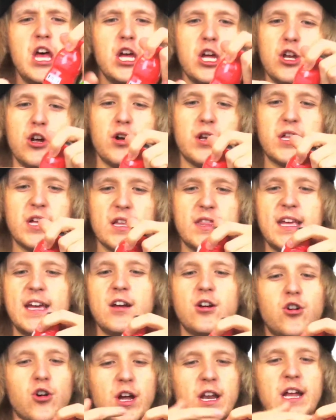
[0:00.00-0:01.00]
It's got the
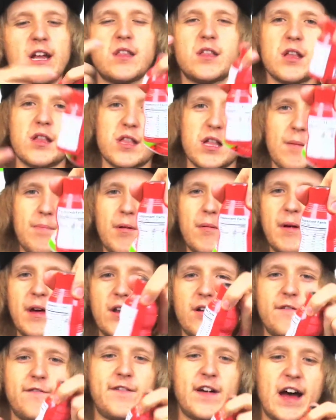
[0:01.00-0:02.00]
ingredients, the
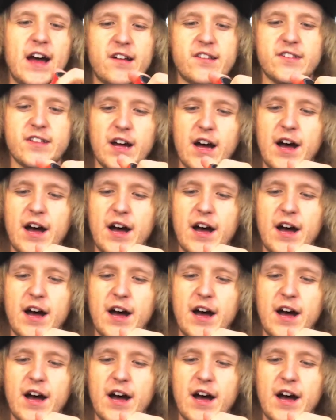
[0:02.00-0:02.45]
supplemental facts.